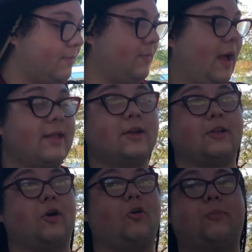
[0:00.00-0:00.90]
I've done
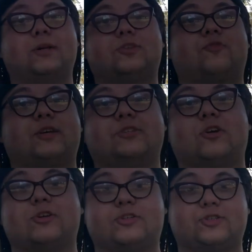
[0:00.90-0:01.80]
a whole bunch of
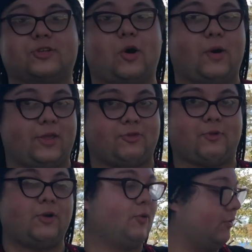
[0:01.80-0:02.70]
research going
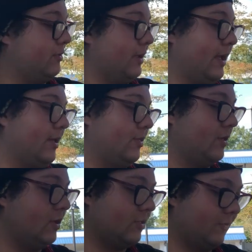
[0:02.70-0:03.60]
through to get
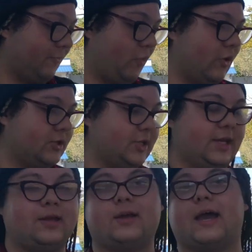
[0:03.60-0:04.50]
the
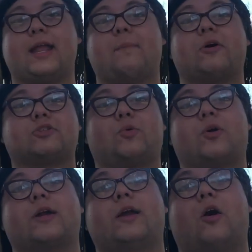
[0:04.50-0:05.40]
foraging, and I'm also
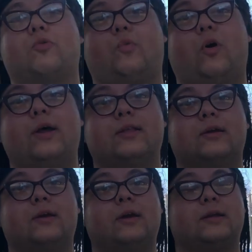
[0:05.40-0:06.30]
working on
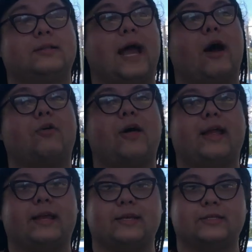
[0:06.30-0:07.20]
one now
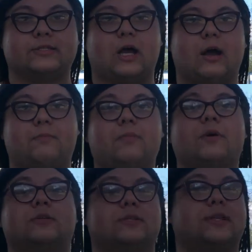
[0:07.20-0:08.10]
that is
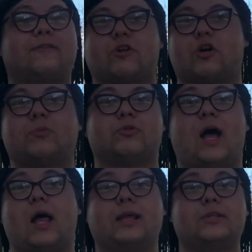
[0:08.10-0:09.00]
just different herbal
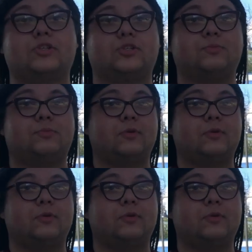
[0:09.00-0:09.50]
knowledge.